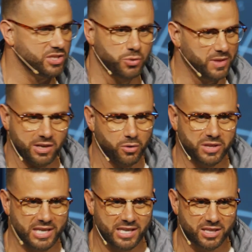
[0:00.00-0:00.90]
is doing that
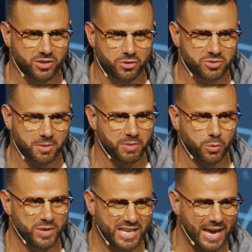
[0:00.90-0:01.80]
only He can do,
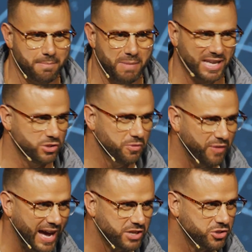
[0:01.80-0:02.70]
something we can't
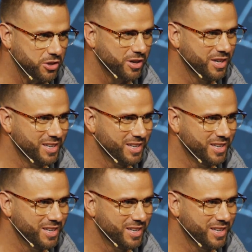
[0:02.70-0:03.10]
manufacture,